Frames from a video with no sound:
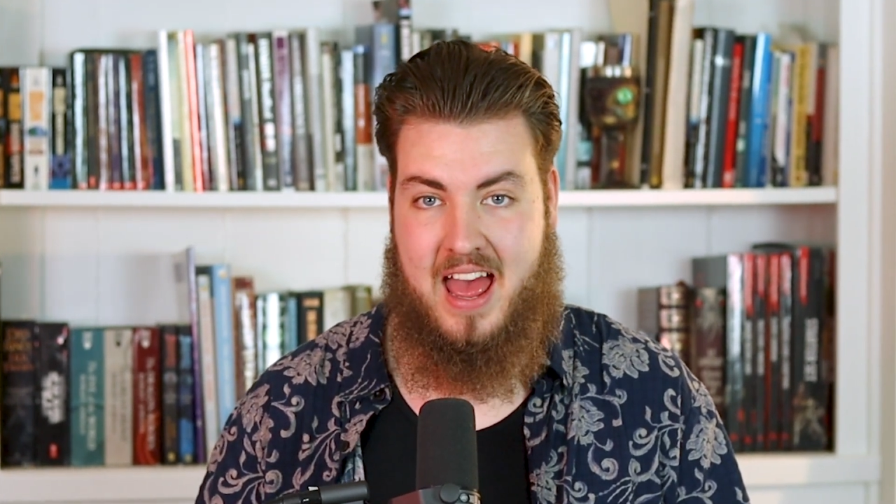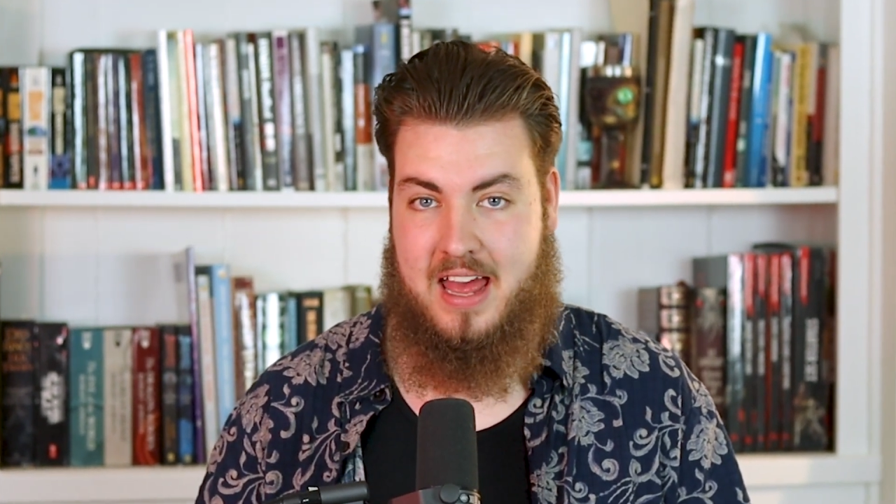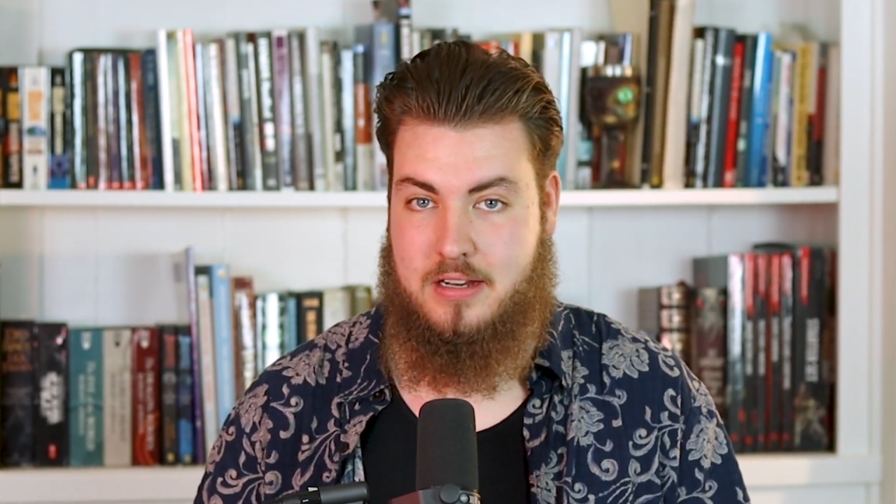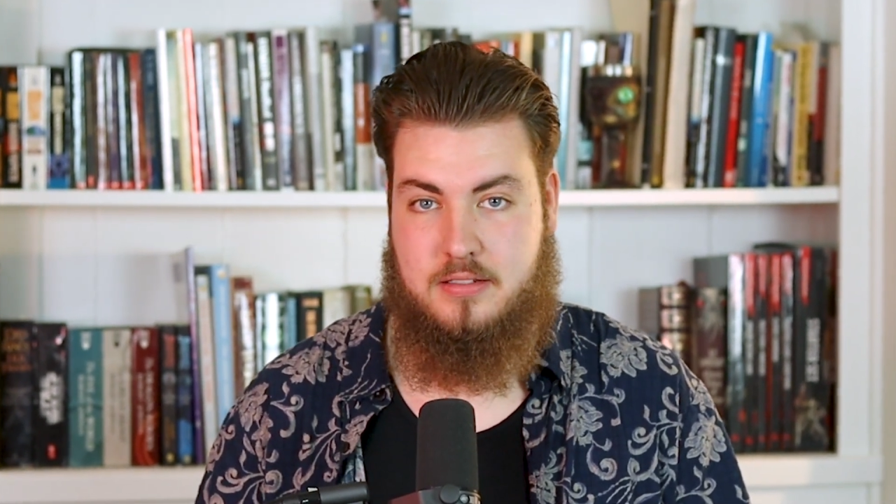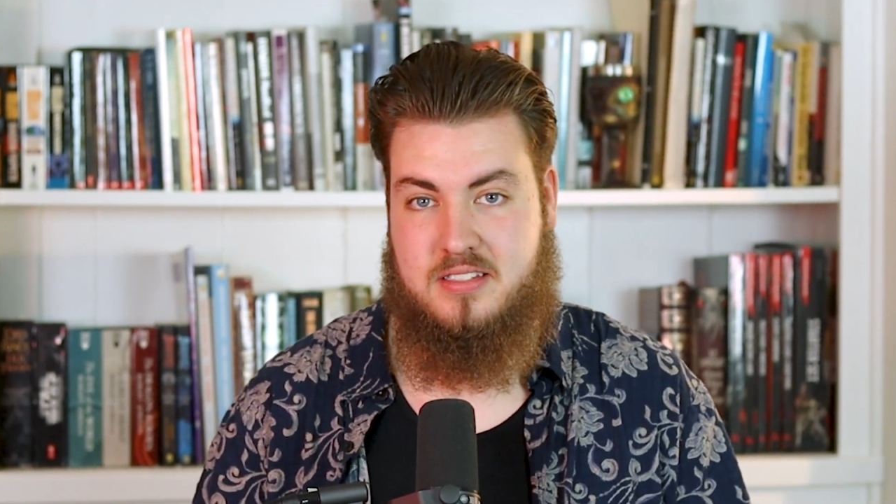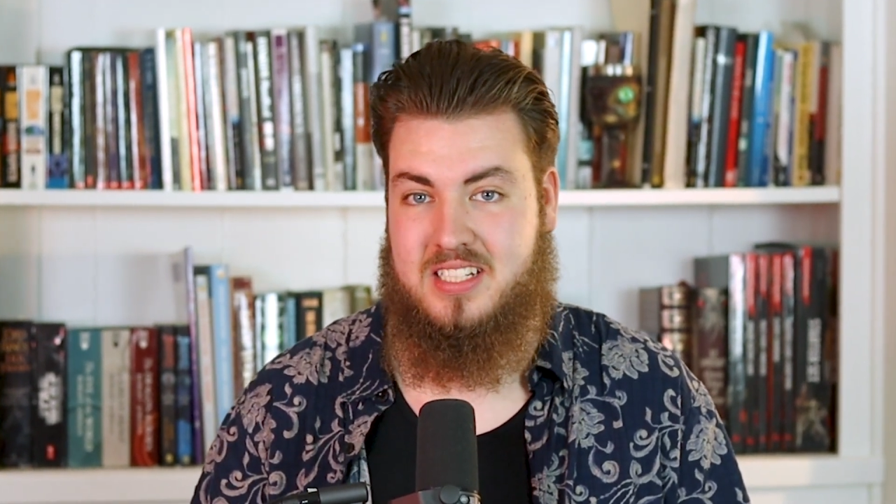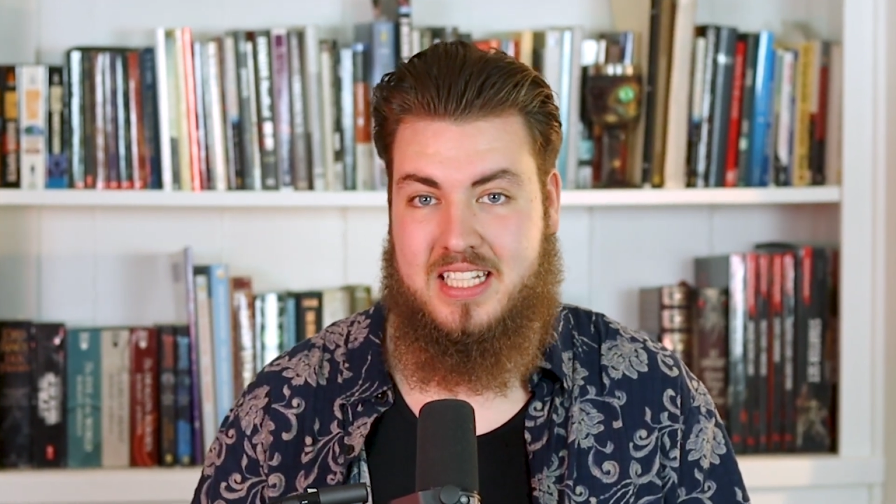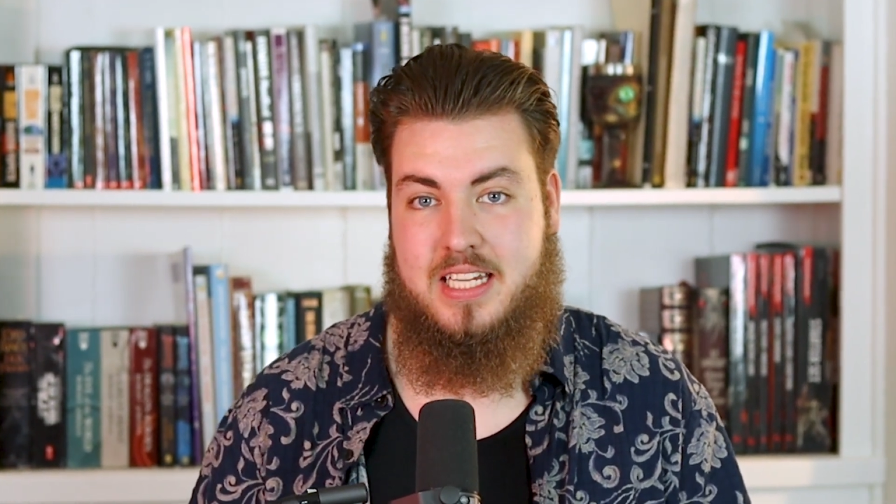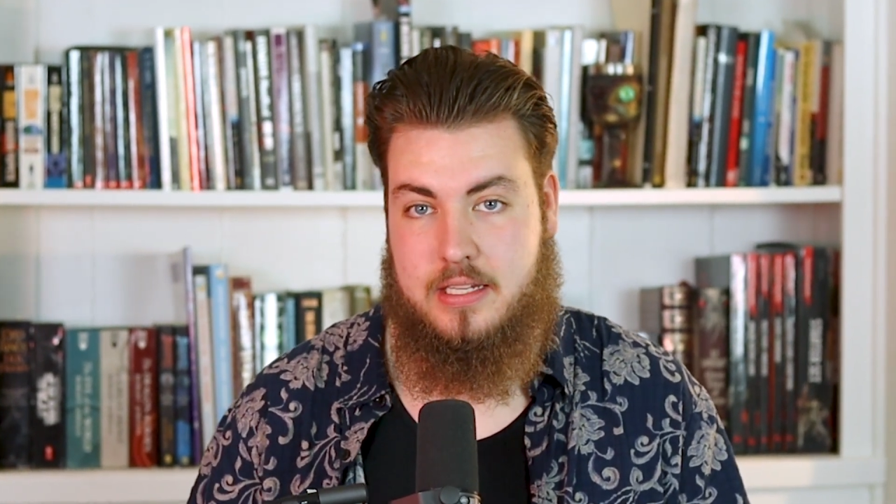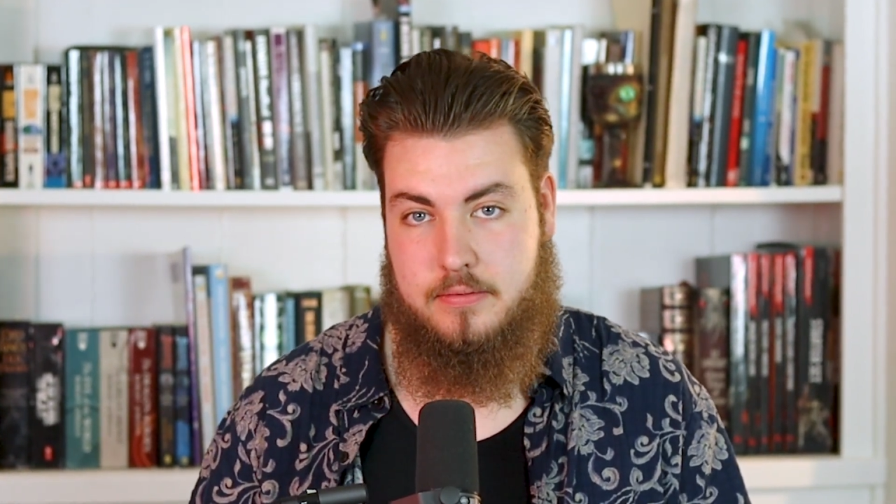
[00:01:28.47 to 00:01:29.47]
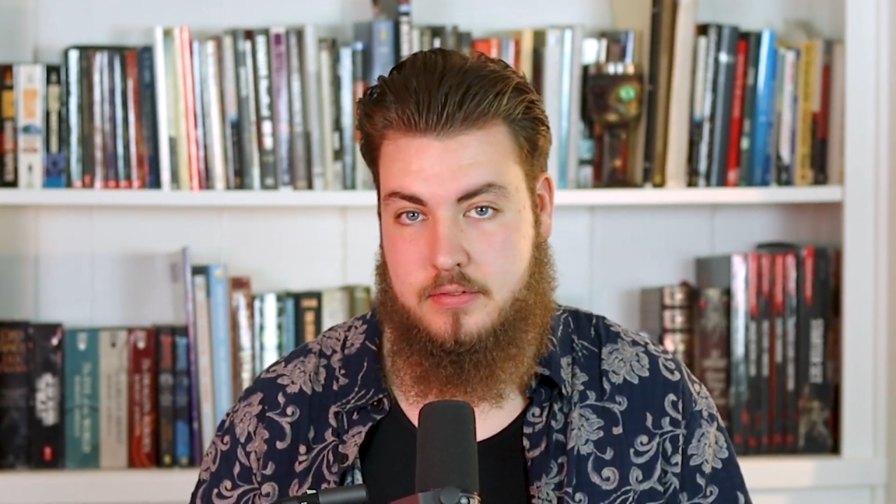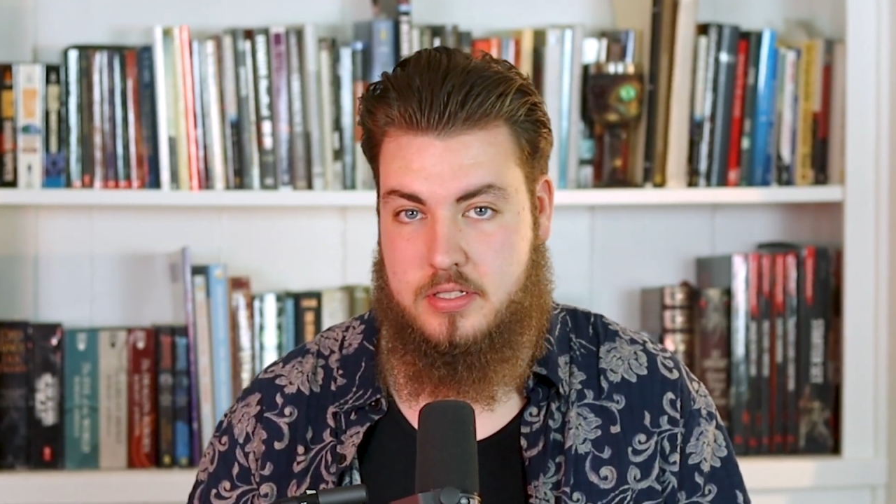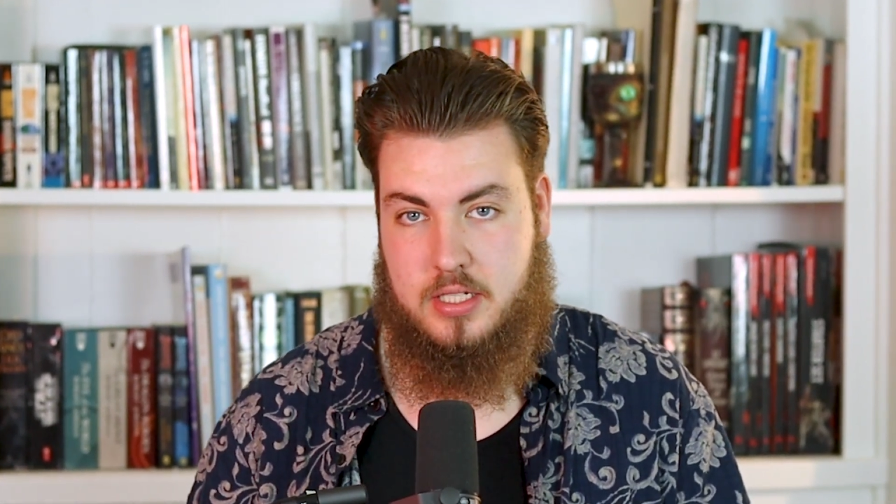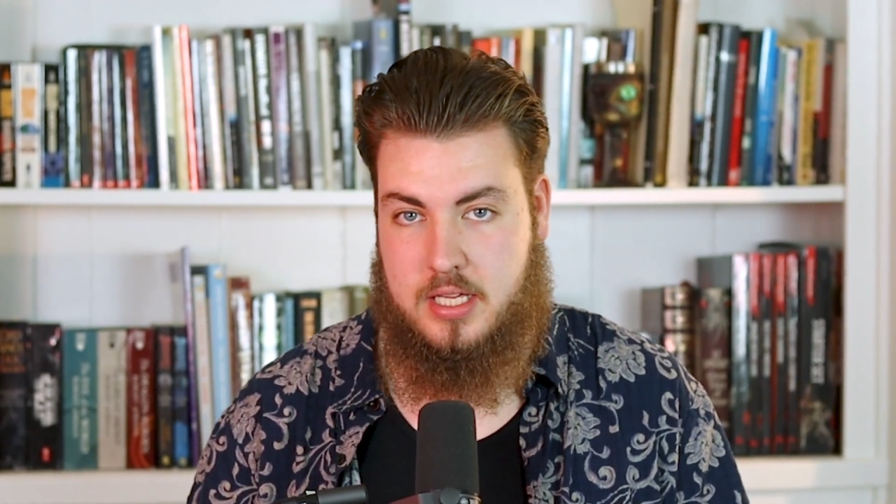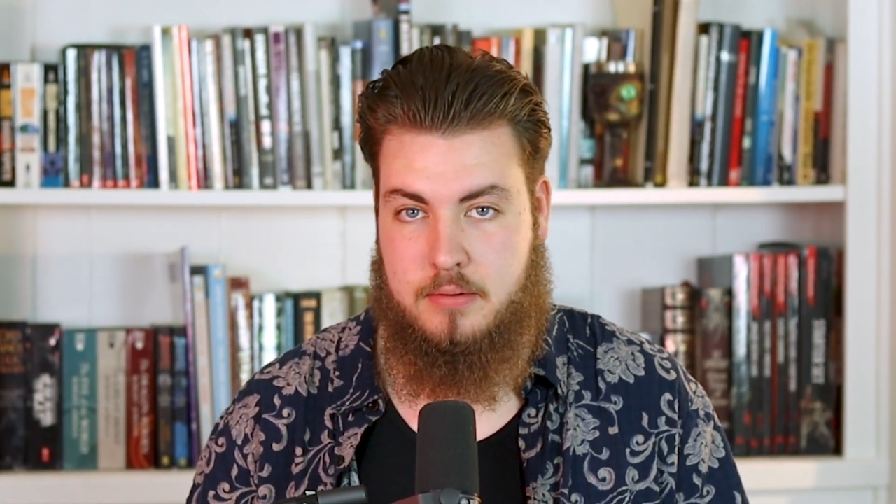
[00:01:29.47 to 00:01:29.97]
and sleeves
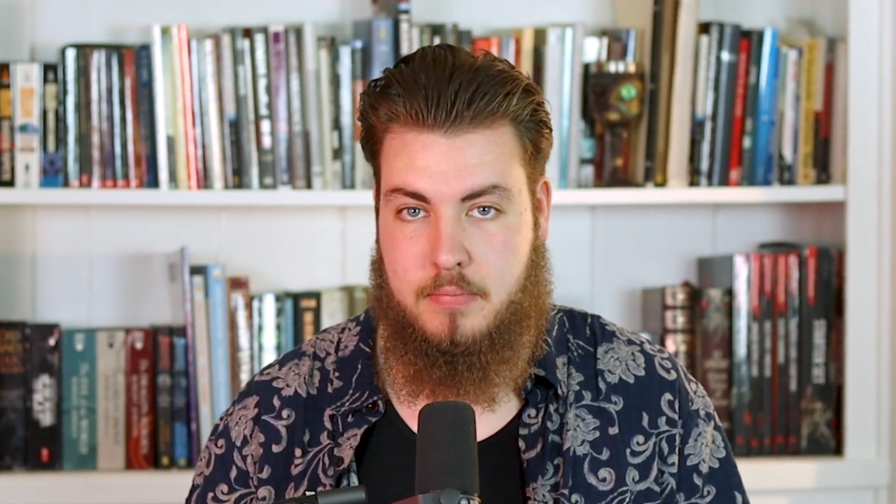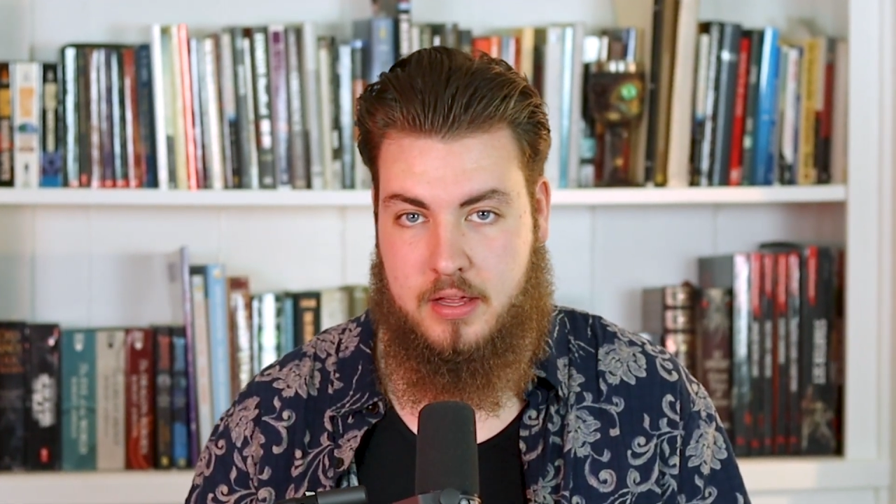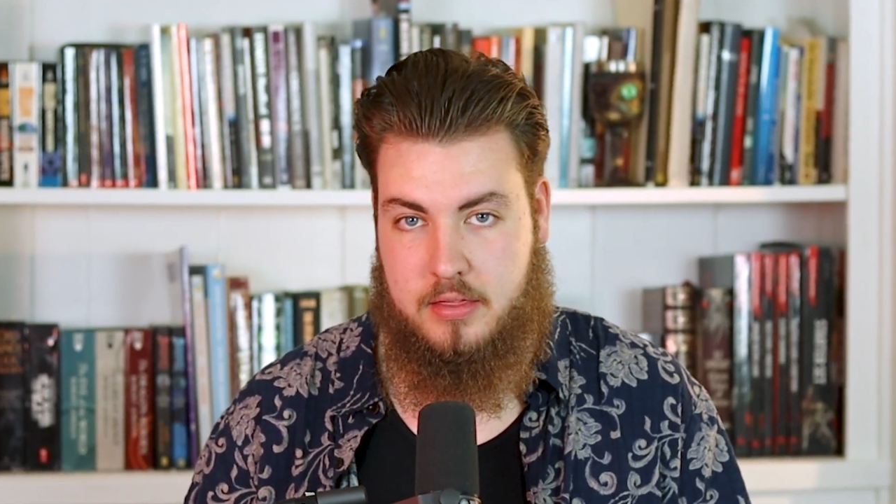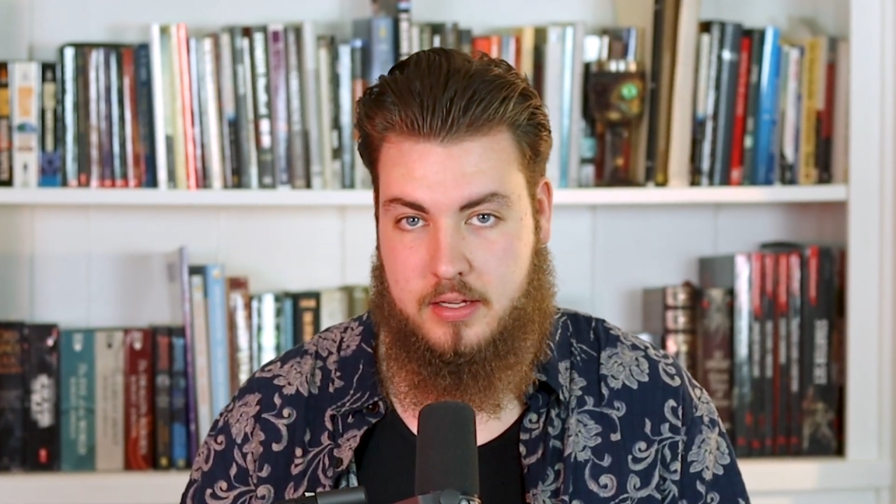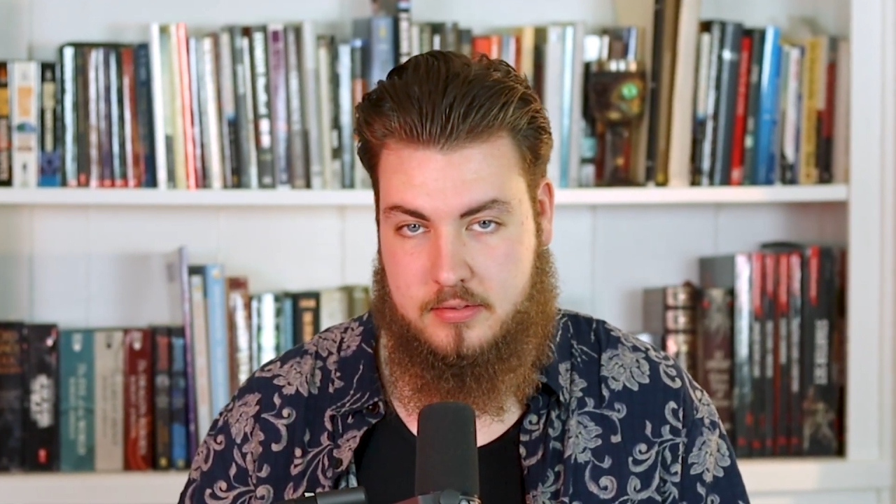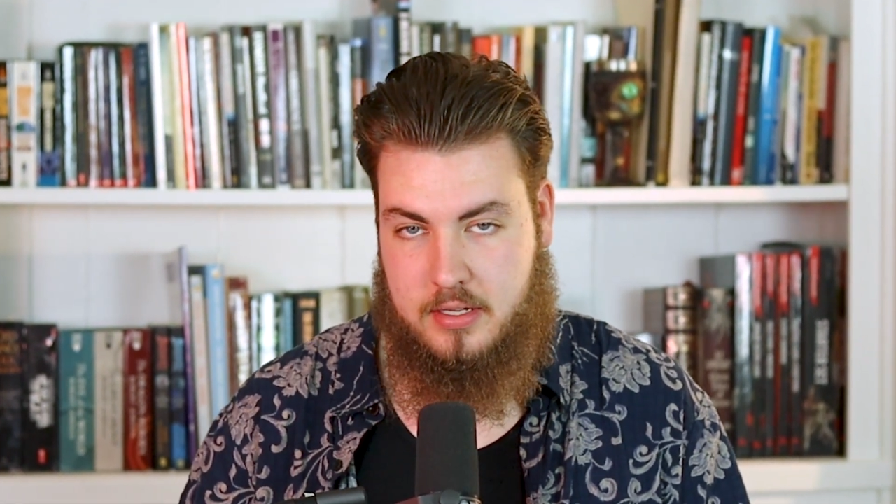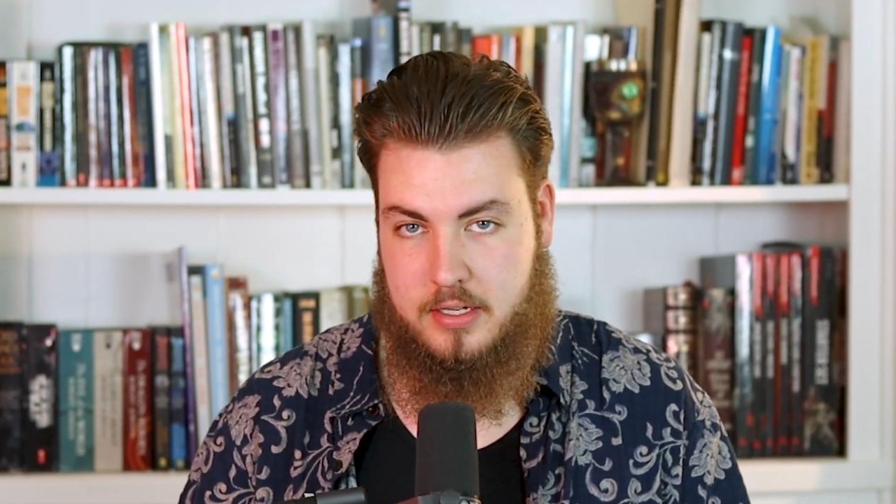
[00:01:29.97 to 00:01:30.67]
to keep my things